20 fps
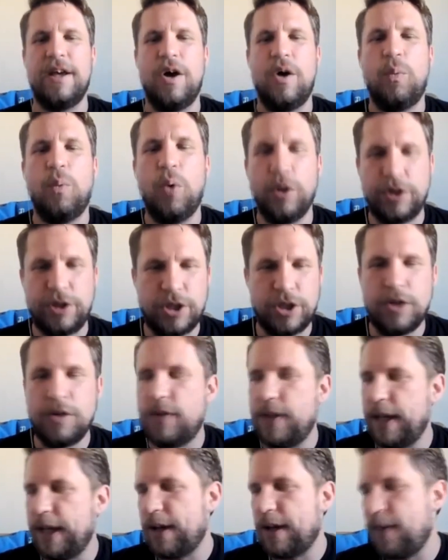what do you
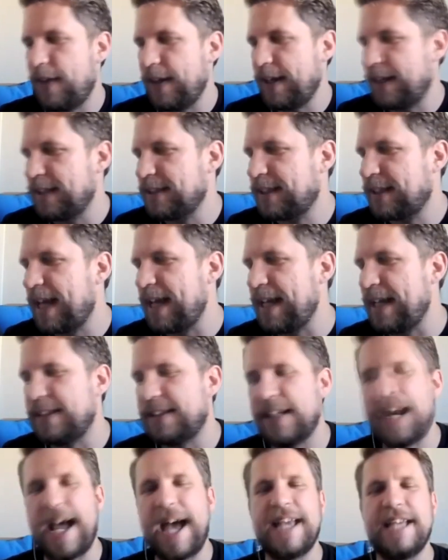think? I think is key. So
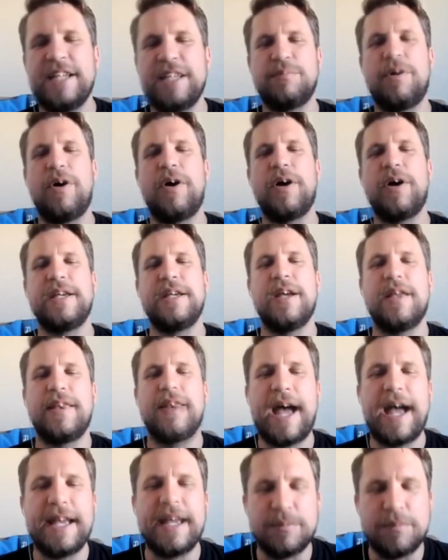that is my
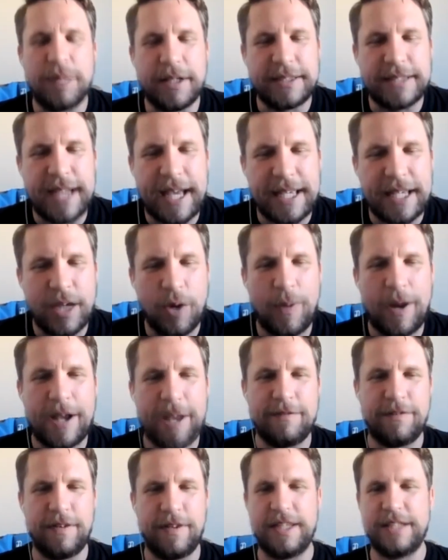that is my
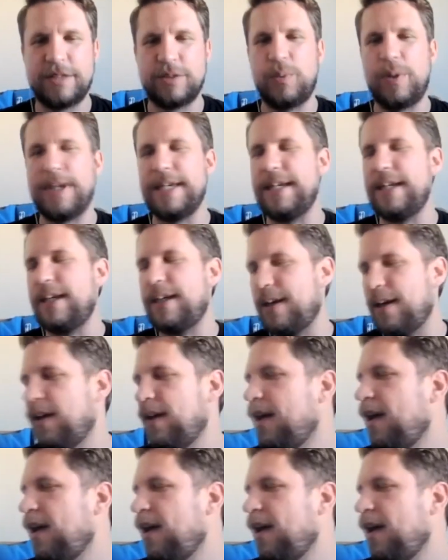takeaway for this week.